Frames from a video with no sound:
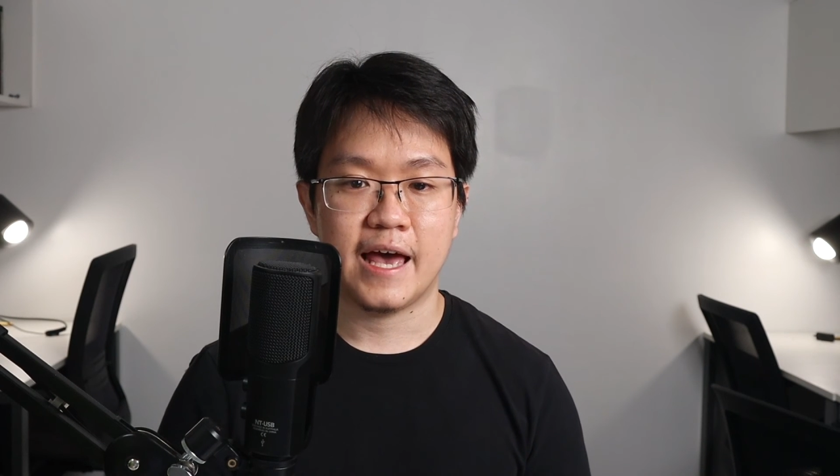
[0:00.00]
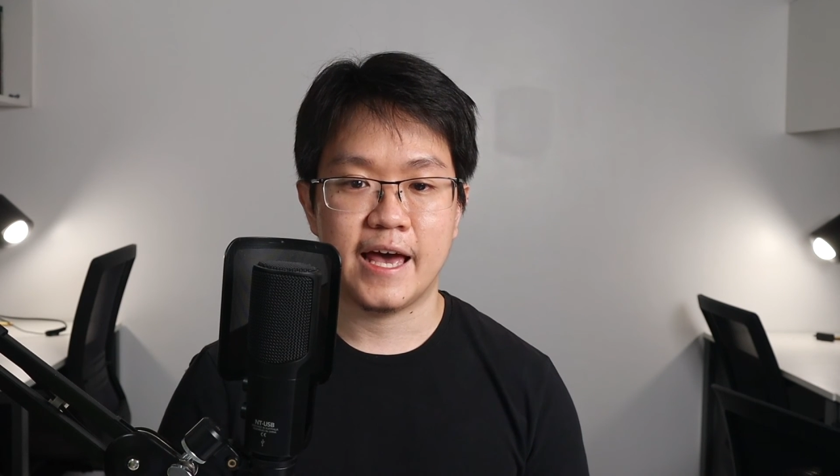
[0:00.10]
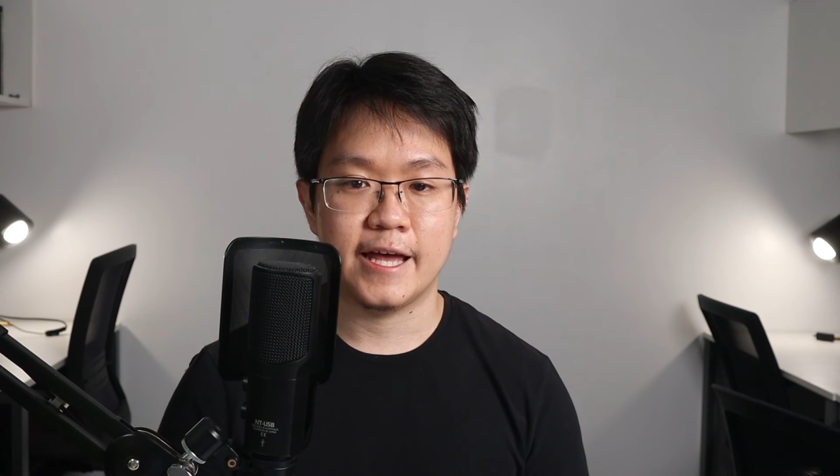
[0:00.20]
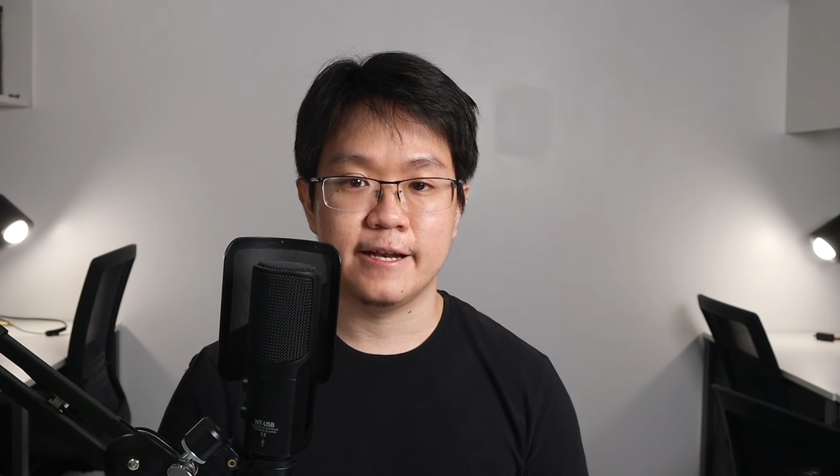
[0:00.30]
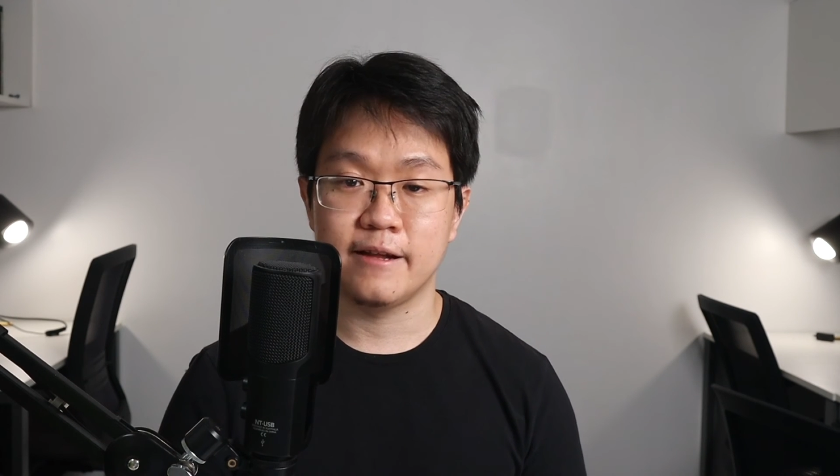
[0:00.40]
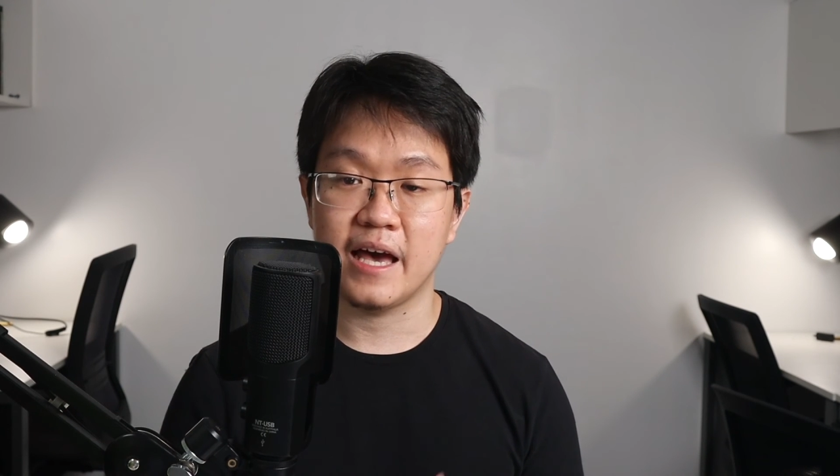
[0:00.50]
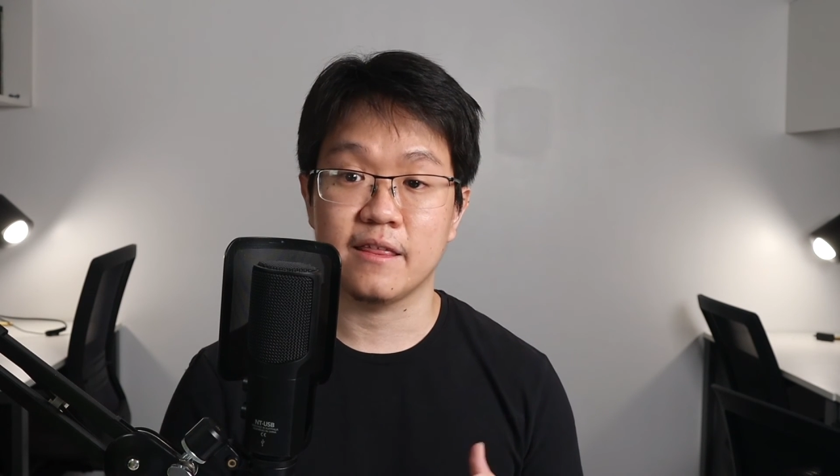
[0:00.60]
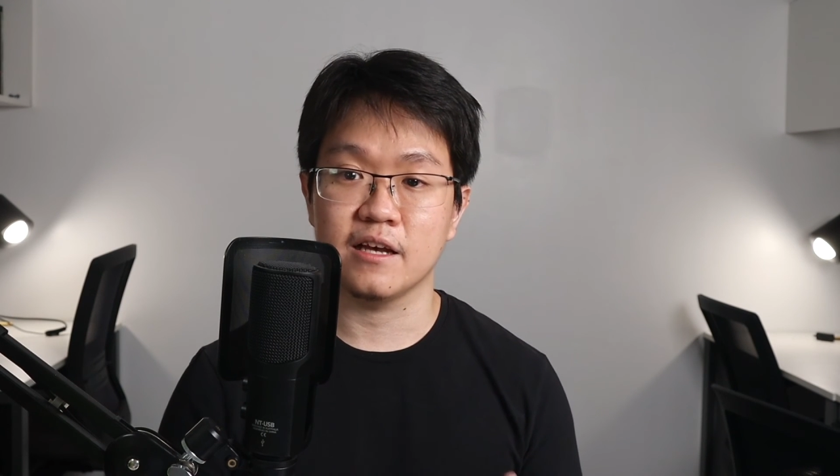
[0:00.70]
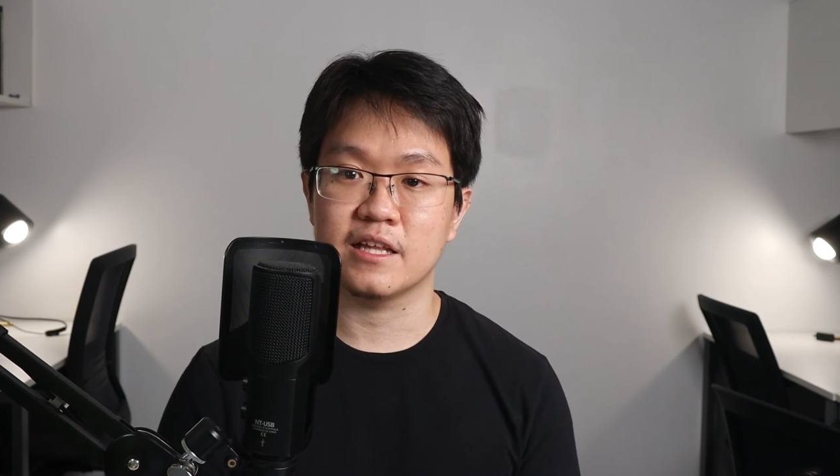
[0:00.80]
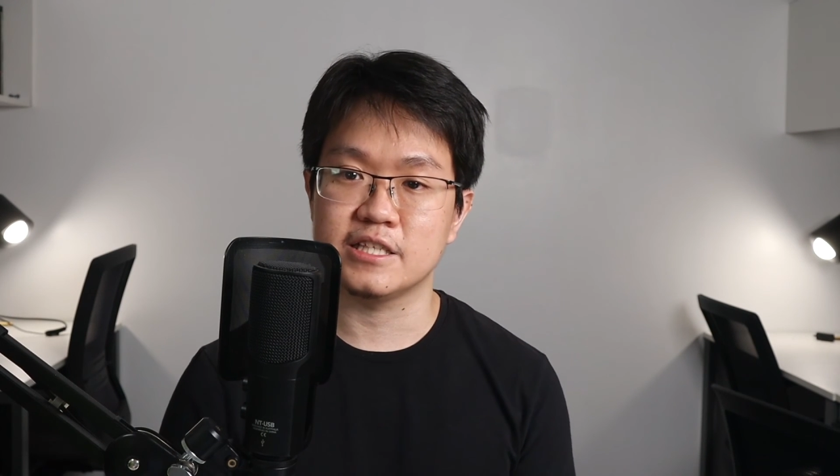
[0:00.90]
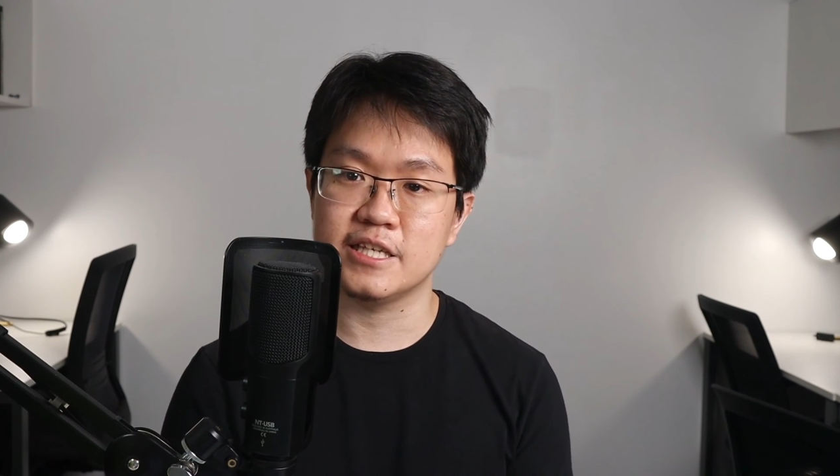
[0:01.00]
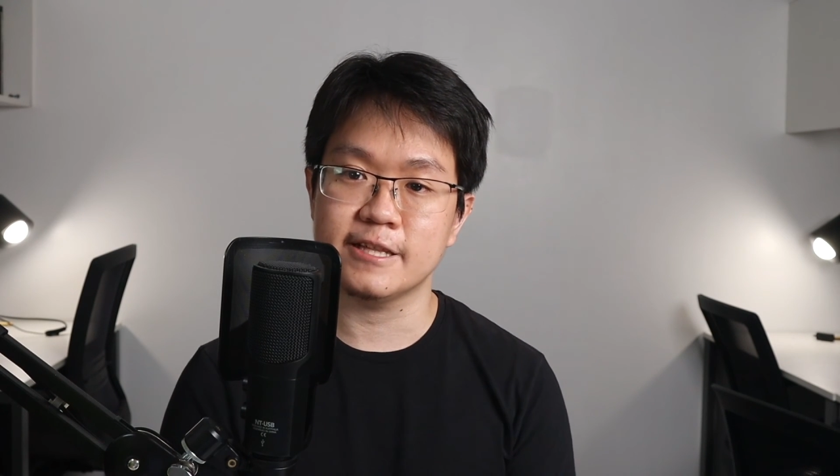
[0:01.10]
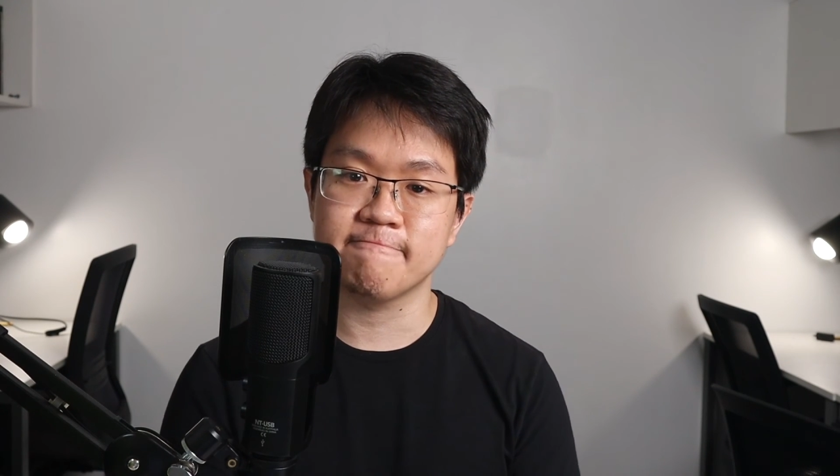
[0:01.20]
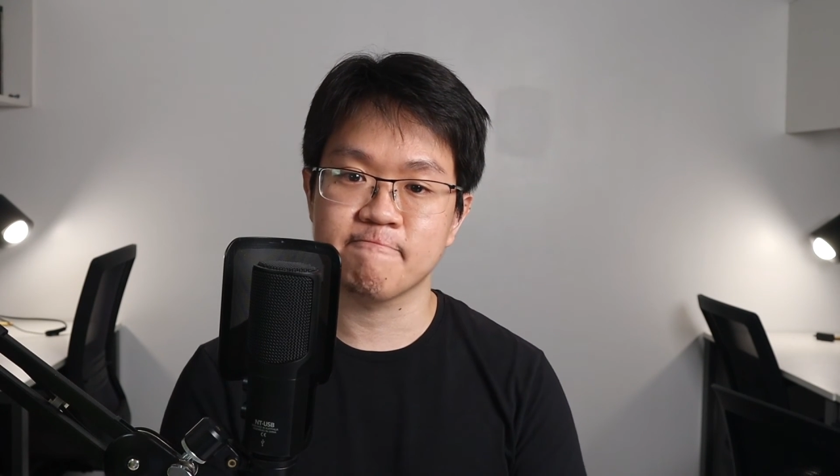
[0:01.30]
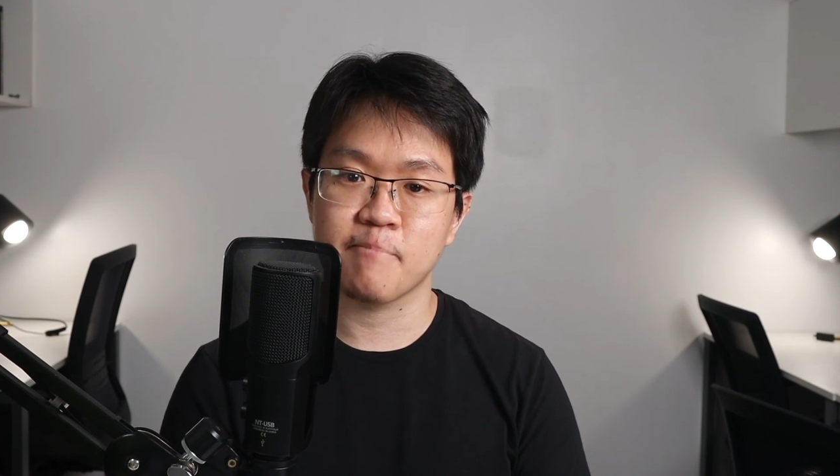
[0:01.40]
And I think that's
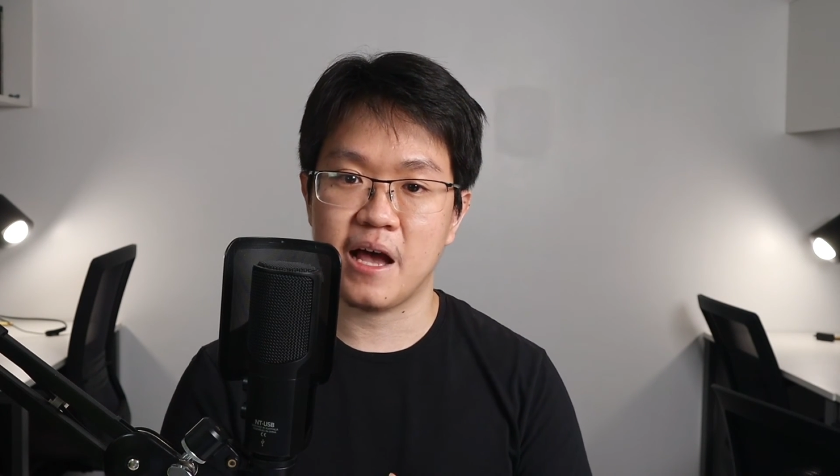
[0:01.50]
it.